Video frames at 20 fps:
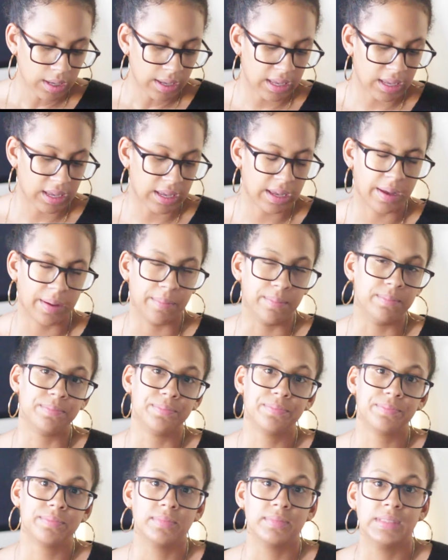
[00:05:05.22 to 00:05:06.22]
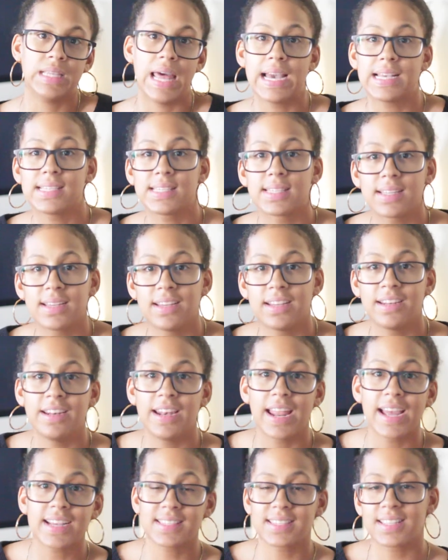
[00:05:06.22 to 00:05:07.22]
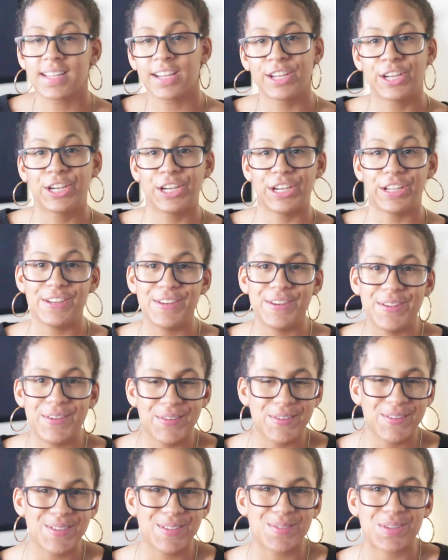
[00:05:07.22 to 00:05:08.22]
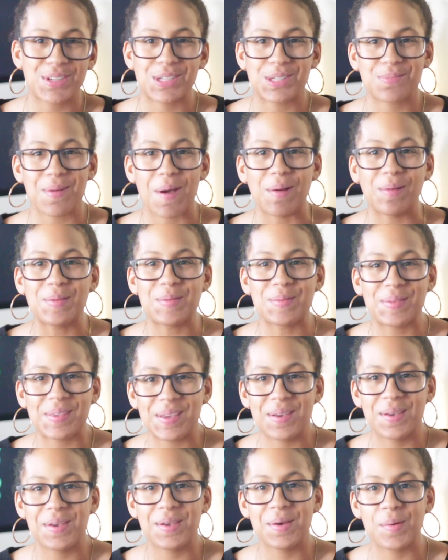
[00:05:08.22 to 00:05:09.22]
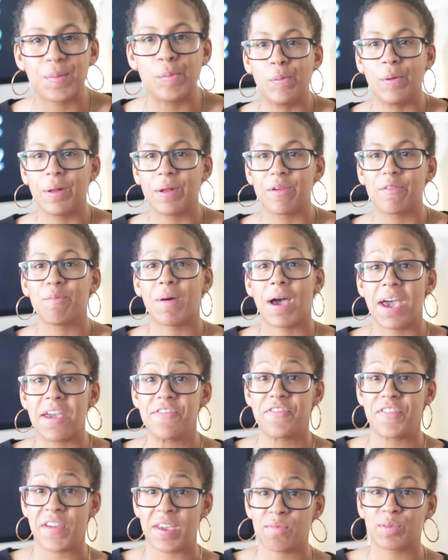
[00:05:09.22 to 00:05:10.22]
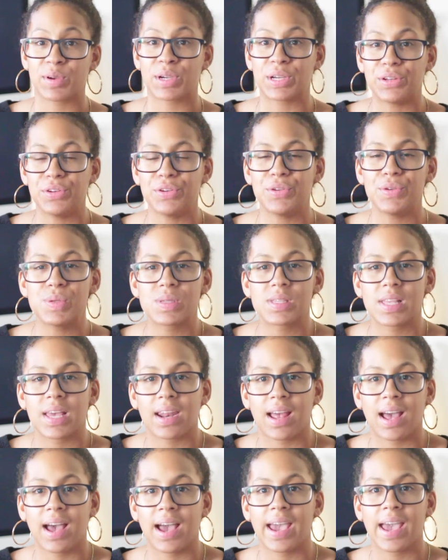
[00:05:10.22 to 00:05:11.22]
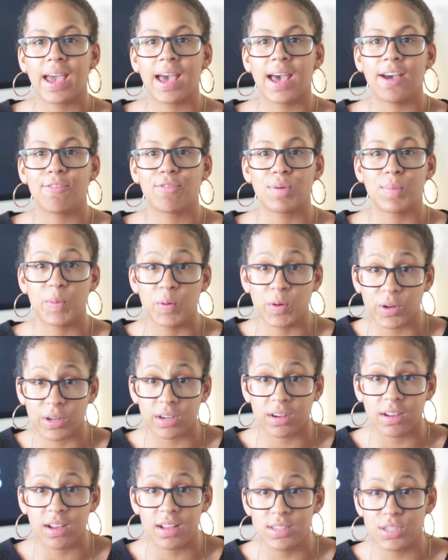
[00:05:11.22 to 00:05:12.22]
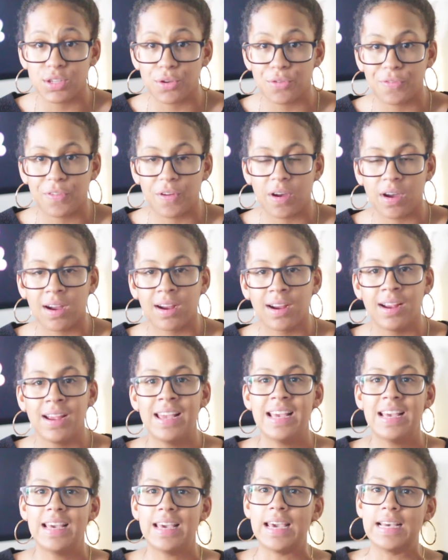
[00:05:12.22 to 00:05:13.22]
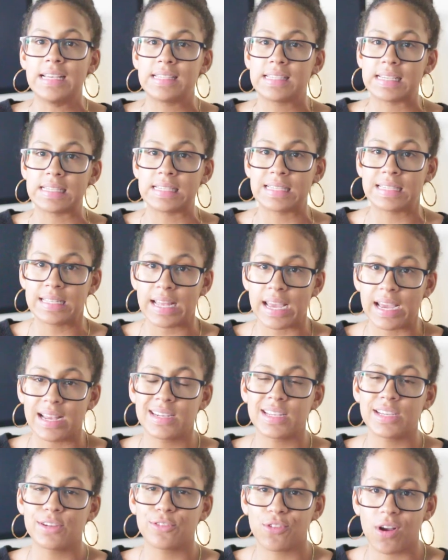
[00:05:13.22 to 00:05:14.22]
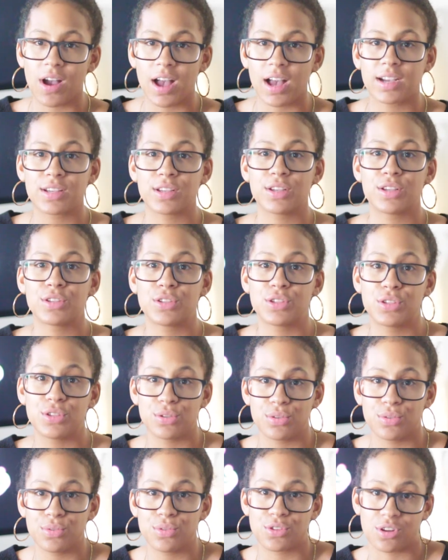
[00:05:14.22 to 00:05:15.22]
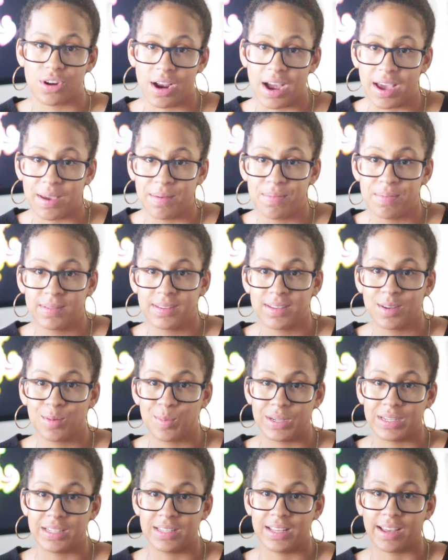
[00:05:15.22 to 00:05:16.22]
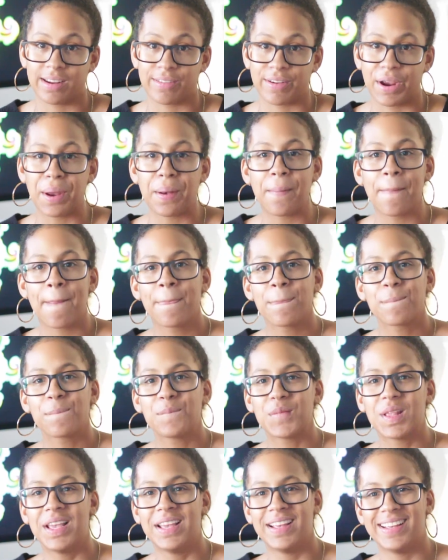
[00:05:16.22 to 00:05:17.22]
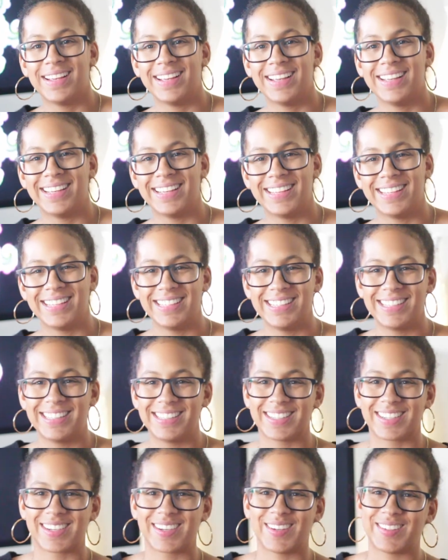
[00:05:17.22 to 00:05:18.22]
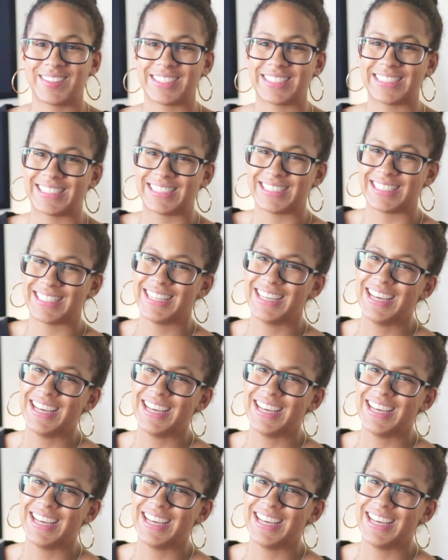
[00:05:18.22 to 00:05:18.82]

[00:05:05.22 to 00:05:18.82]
Next good news, which is probably one of my favorite good news that I have reported on so far, is a Standing Rock Sioux tribe. Hope I did that right. In the Dakotas.